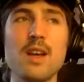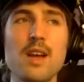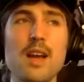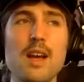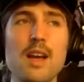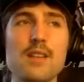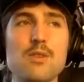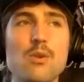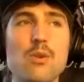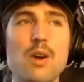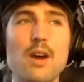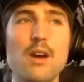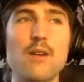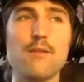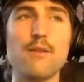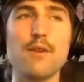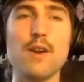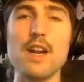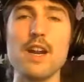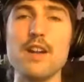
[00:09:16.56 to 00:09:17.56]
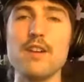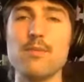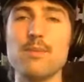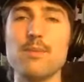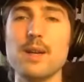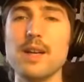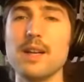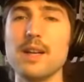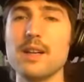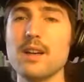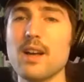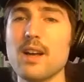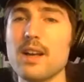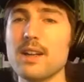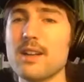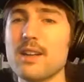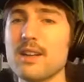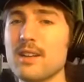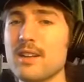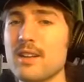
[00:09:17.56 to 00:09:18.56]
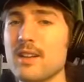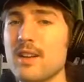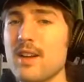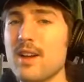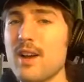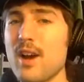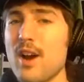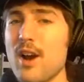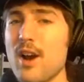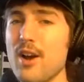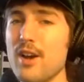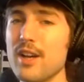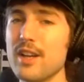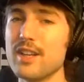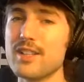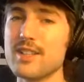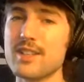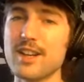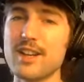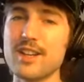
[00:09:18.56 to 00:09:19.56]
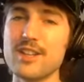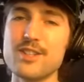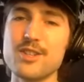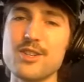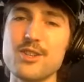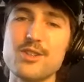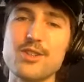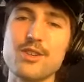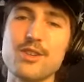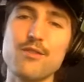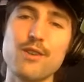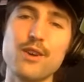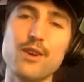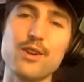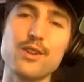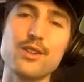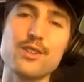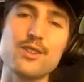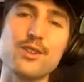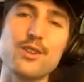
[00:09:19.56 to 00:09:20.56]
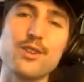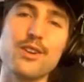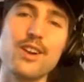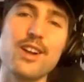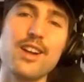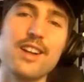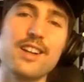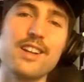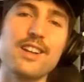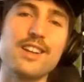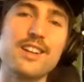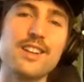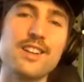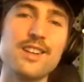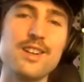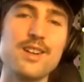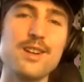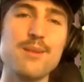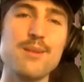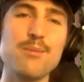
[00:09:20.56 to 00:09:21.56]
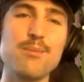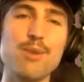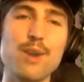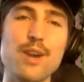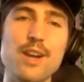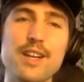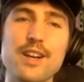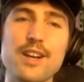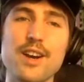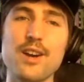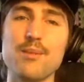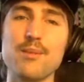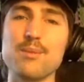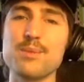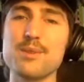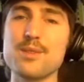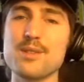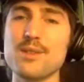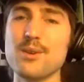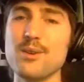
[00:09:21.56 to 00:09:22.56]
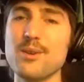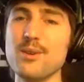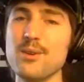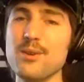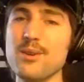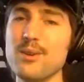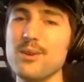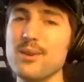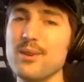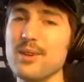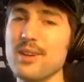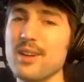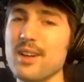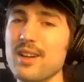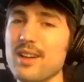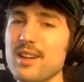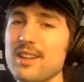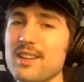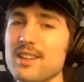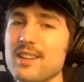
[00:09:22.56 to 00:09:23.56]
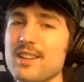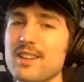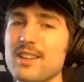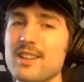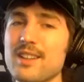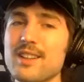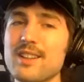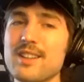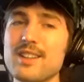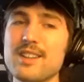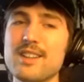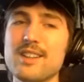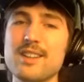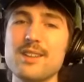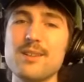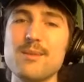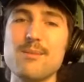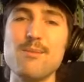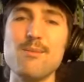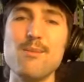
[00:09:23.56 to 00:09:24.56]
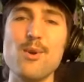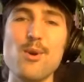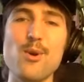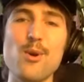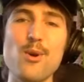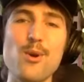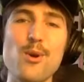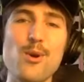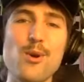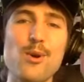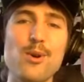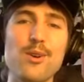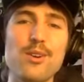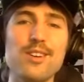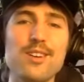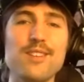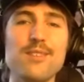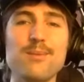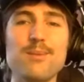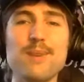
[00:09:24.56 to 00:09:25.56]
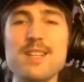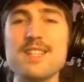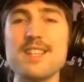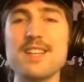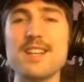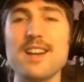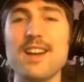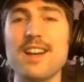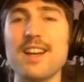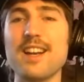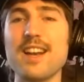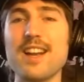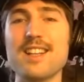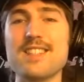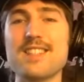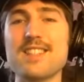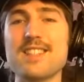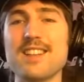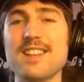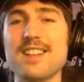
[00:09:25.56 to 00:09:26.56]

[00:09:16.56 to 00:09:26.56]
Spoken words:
it's quite afraid of being like earnest and it's usually focused on like breakups or like more basically like less